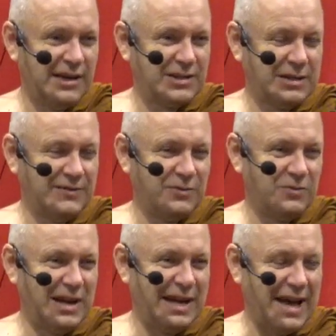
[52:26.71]
So if you
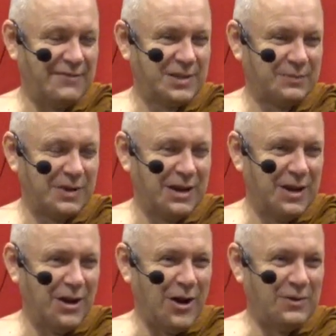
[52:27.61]
really have some
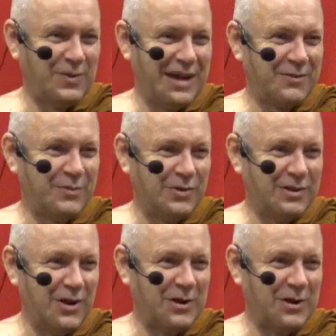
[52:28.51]
unbearable,